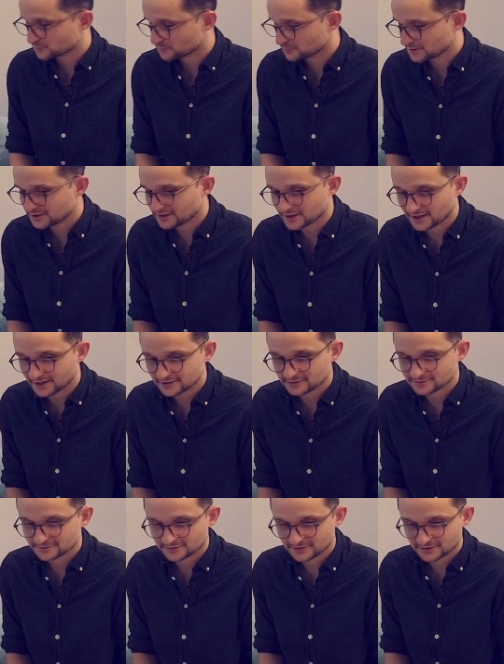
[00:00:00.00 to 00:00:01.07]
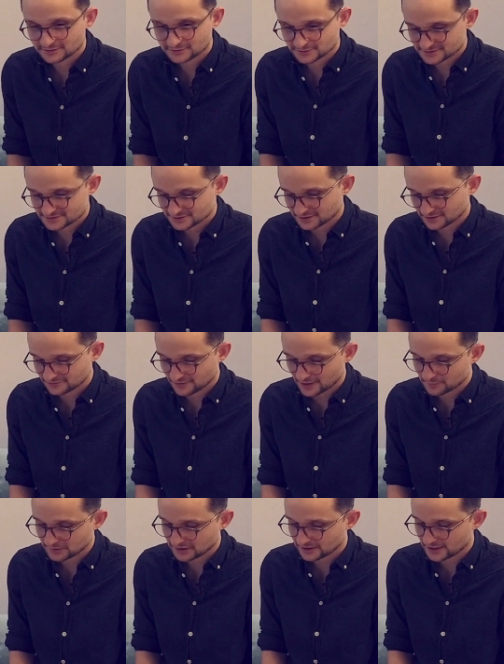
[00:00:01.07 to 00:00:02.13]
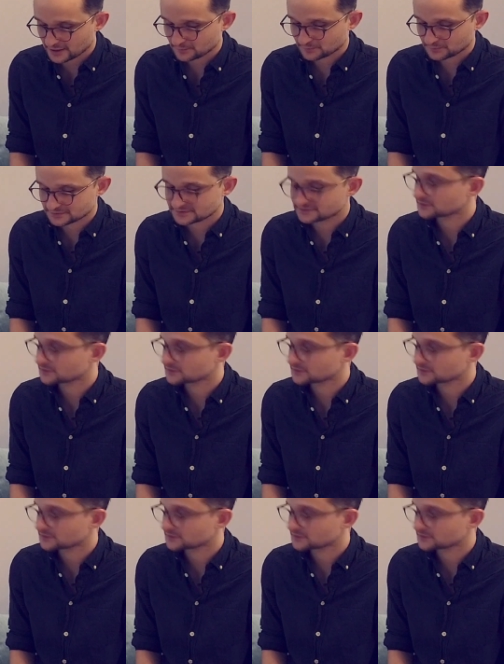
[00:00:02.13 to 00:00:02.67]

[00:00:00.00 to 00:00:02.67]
we kind of need to start wrapping up.